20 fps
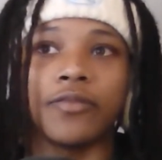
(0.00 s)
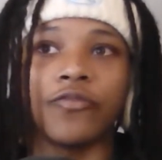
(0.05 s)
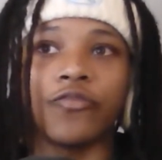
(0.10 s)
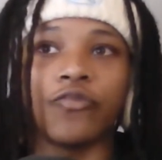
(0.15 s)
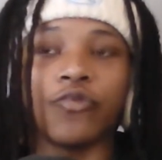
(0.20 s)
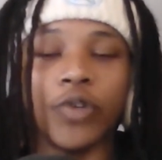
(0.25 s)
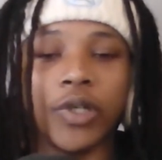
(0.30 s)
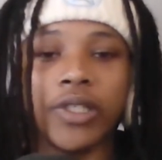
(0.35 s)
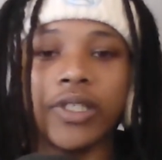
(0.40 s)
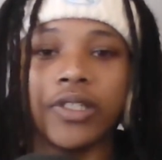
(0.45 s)

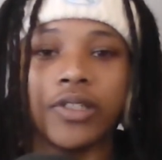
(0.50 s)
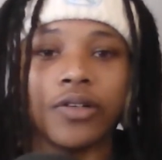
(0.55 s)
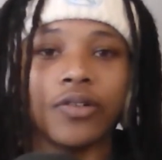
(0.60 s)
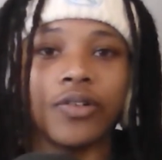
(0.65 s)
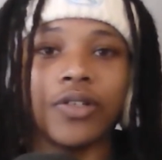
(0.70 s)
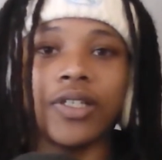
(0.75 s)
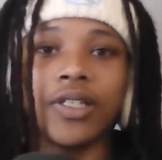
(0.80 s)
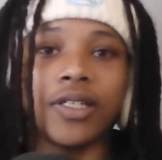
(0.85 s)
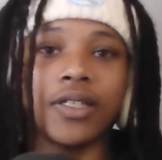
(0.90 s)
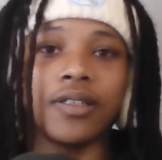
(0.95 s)
Really,
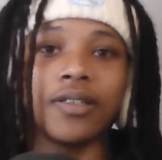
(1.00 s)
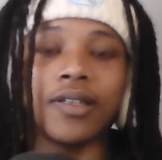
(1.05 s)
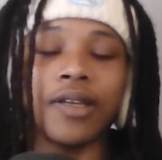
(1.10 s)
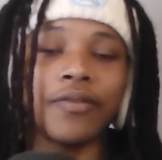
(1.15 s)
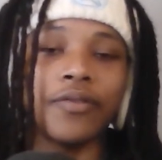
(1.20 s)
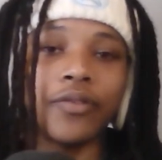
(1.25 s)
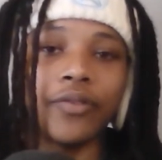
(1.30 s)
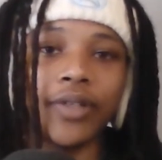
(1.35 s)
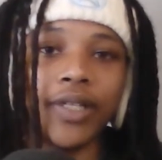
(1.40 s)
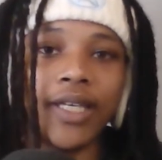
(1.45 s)
Tony
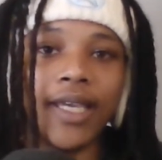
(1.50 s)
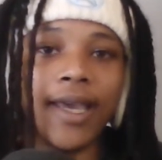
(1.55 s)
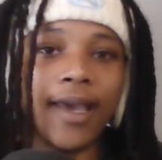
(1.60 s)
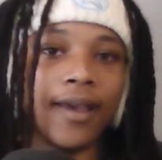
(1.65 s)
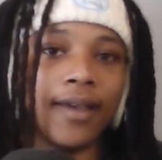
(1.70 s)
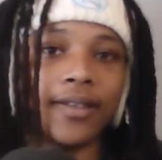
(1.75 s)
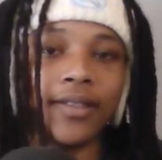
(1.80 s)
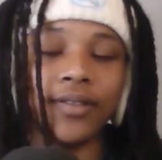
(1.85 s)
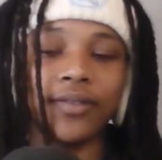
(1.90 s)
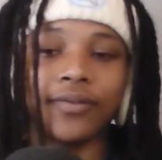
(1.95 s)
never really
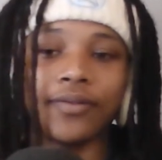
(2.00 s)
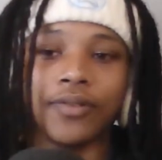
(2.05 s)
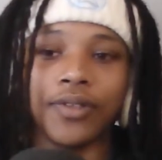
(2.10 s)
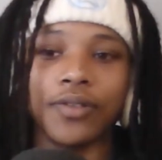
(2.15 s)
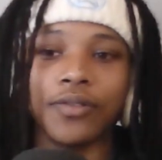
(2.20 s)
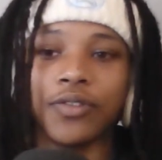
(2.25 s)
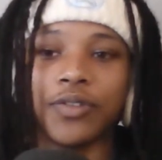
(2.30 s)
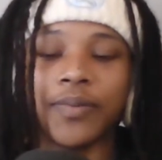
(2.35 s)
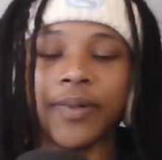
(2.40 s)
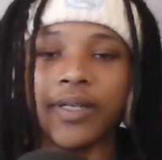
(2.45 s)
had to
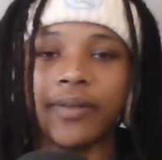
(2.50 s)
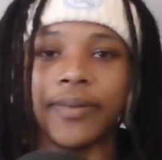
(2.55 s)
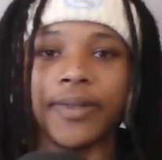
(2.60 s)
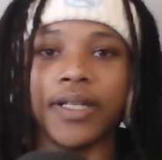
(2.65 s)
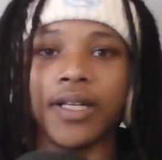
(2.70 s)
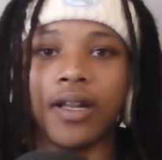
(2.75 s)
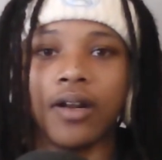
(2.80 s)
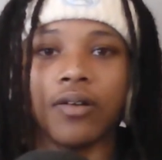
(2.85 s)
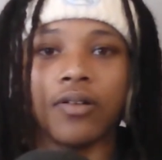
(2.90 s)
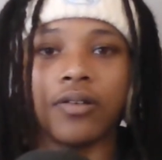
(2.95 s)
recruit Spider-Man
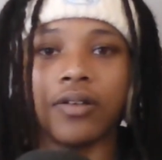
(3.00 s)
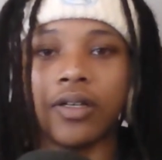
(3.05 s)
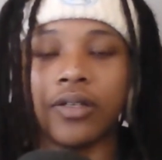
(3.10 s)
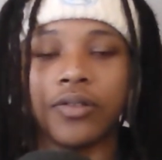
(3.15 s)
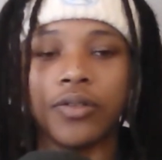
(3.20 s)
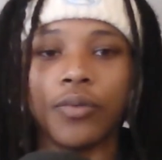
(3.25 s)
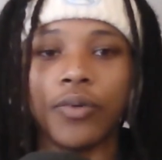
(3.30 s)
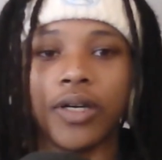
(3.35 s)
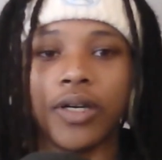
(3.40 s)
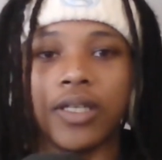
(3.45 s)
at all. I don't
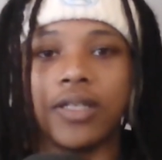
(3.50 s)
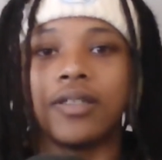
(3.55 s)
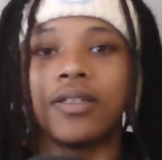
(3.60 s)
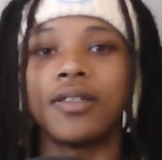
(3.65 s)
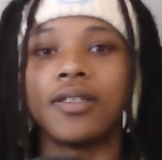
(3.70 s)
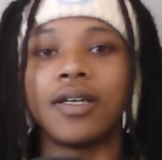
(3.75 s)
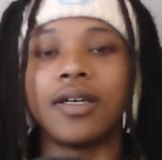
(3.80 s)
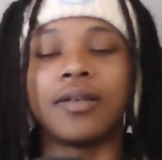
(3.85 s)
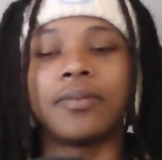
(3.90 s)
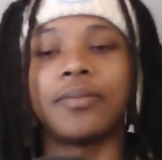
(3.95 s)
know why he
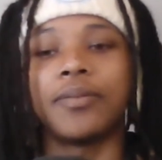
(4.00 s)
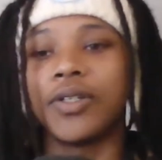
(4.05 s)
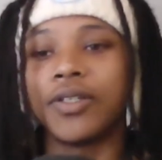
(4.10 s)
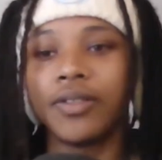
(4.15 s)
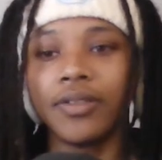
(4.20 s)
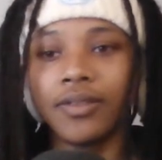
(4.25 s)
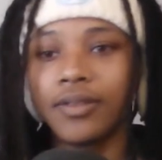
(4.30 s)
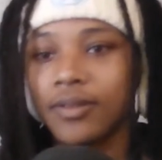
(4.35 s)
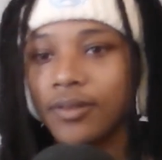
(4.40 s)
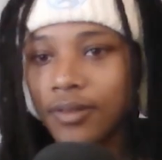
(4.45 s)
did that, but
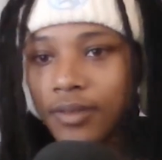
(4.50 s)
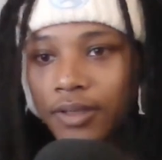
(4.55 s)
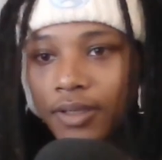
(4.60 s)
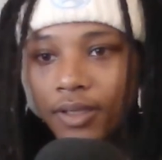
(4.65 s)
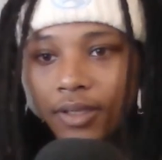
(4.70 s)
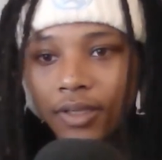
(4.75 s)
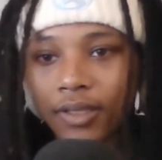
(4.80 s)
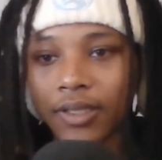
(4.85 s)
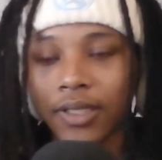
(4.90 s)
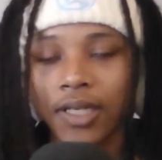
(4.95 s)

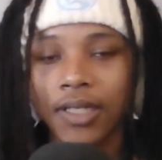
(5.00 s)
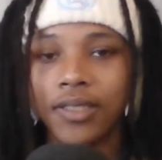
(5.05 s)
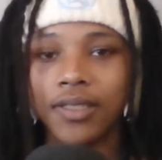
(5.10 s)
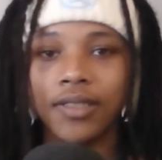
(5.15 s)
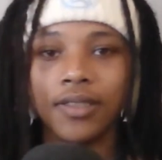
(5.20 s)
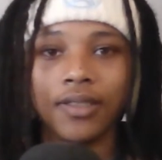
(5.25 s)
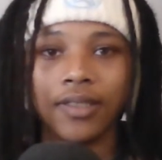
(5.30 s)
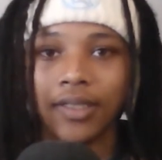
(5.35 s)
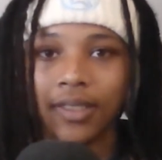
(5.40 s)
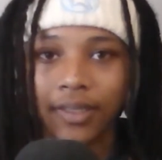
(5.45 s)

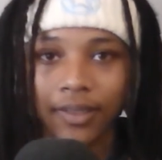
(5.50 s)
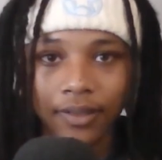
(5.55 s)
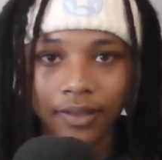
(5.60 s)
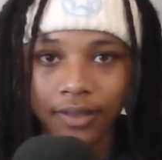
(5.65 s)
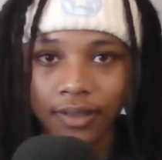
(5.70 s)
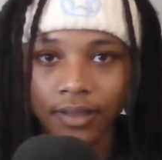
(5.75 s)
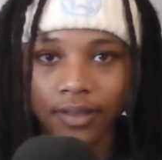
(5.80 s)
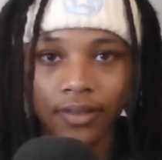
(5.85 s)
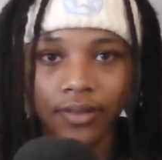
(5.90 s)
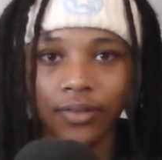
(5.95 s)
that's
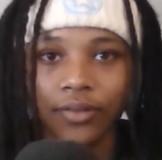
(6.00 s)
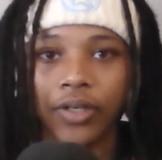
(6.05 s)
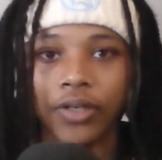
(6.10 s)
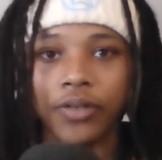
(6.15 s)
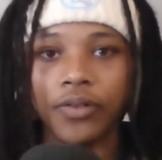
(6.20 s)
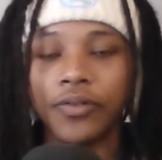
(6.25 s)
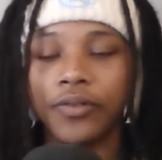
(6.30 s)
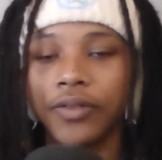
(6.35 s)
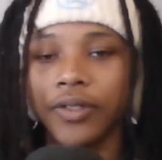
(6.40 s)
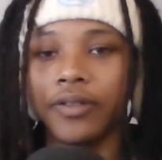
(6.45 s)
nor here
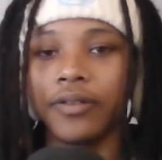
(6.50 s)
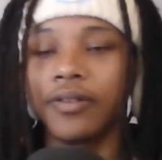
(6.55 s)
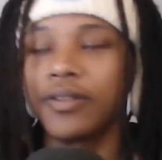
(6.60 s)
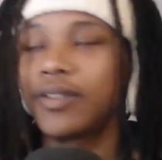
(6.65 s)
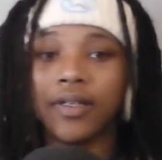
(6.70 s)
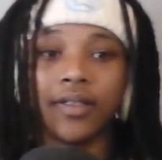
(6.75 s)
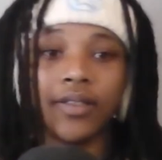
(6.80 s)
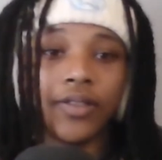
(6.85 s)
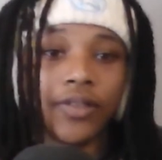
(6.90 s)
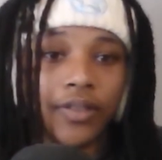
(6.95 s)
nor there.
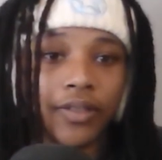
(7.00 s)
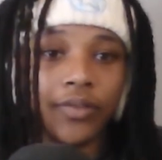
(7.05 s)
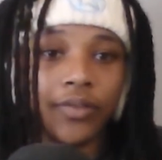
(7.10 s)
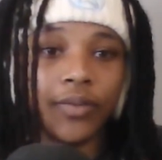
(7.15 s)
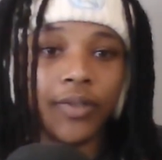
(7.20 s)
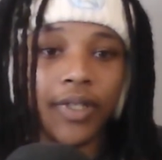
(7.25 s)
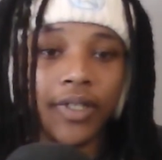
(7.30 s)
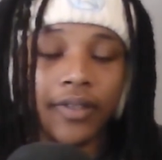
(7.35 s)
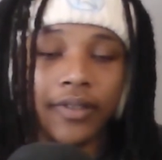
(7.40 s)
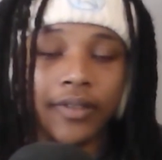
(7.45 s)
So here's
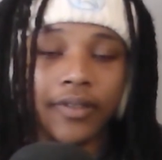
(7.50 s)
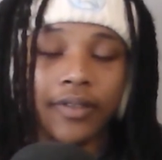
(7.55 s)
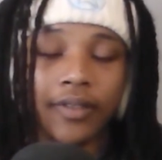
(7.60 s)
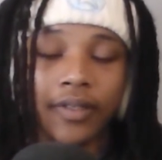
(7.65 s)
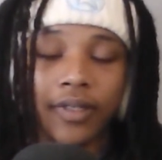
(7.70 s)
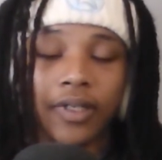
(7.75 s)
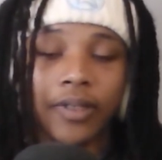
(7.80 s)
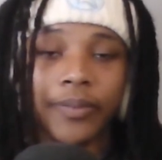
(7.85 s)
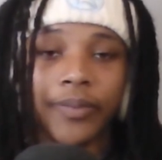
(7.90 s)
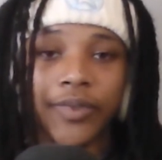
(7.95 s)
what I think is
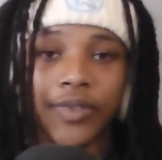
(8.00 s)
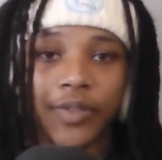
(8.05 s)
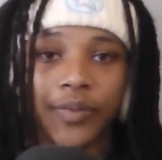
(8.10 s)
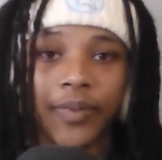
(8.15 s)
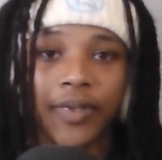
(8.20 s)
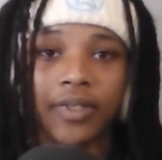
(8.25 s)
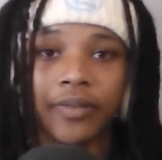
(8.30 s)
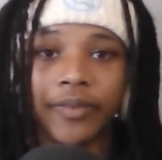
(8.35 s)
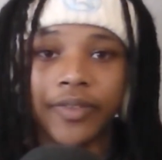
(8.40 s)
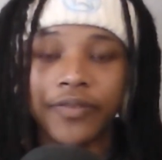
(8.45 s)
going to happen in
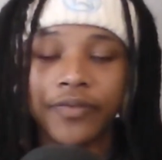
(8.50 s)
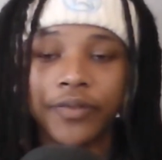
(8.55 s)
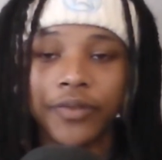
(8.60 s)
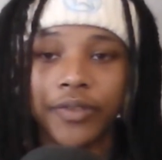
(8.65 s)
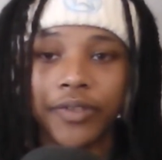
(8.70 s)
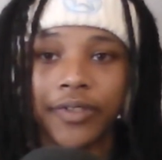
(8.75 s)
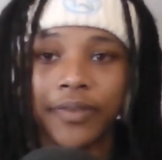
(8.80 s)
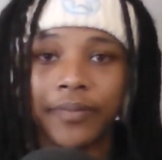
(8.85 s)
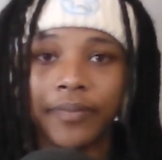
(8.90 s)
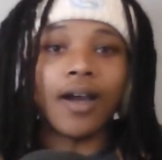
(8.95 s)
Spider-Man
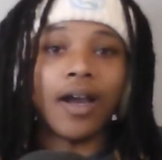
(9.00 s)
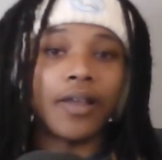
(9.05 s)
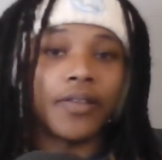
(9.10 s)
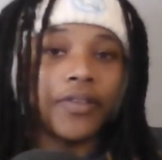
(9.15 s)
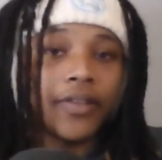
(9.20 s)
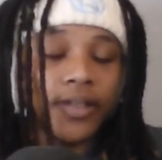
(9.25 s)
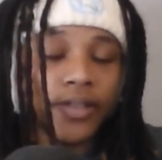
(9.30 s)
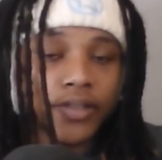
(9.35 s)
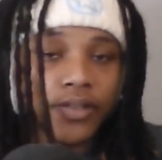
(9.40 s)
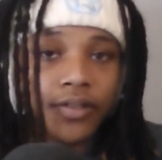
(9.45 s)
4. I
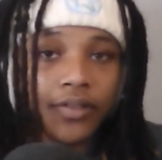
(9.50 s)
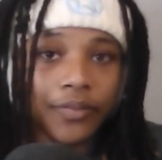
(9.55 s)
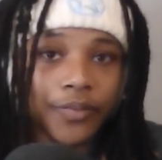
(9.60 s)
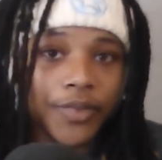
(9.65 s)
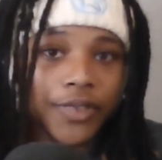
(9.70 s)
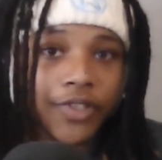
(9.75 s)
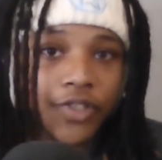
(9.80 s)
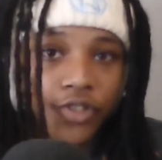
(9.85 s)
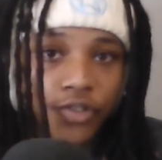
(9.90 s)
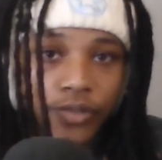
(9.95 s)
think it's going to
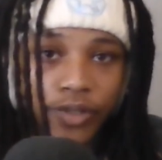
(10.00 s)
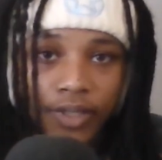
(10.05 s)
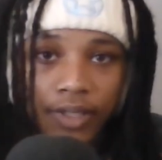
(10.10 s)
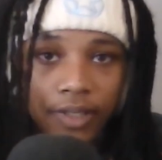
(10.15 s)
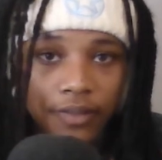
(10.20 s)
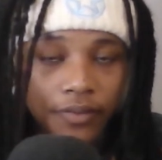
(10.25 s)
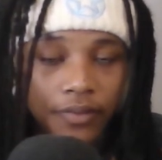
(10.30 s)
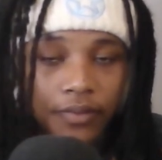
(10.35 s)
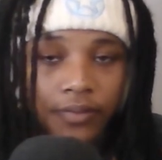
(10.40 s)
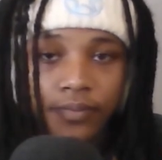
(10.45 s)
be a street
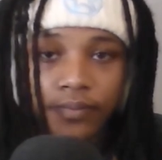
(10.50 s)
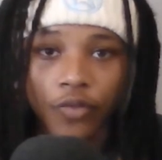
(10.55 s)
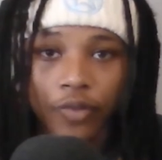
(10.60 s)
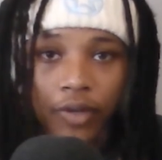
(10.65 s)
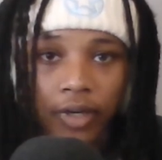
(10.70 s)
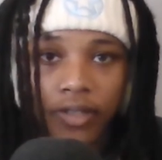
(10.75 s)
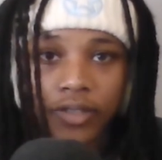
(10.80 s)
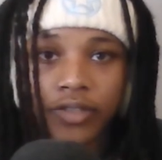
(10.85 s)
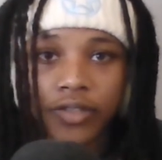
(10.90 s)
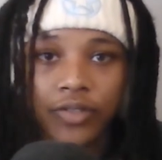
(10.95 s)
level
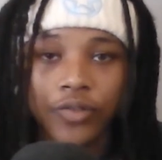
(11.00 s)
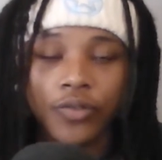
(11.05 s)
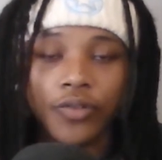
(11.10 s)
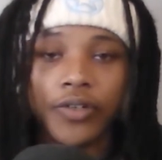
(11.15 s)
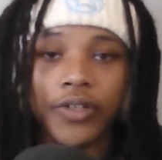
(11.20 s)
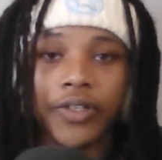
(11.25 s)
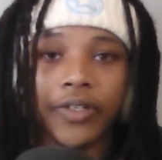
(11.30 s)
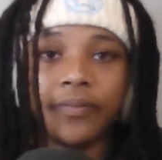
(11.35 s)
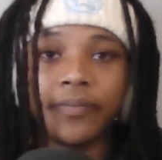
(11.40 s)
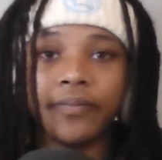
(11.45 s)
grounded
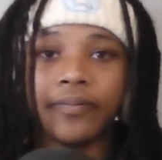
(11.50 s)
story.